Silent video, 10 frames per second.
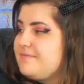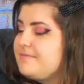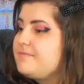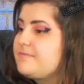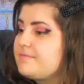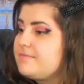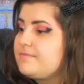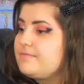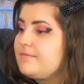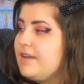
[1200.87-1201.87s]

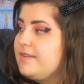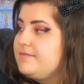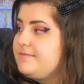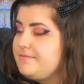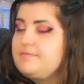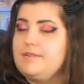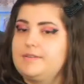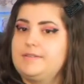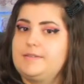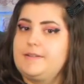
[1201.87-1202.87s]

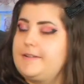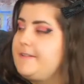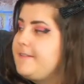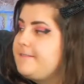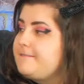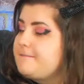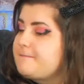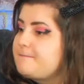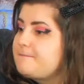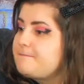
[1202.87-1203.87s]

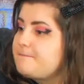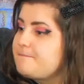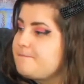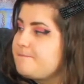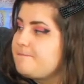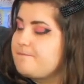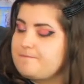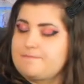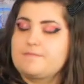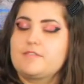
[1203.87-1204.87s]

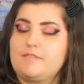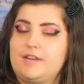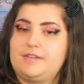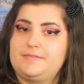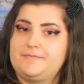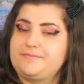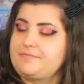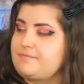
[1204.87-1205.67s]
This person isn't speaking.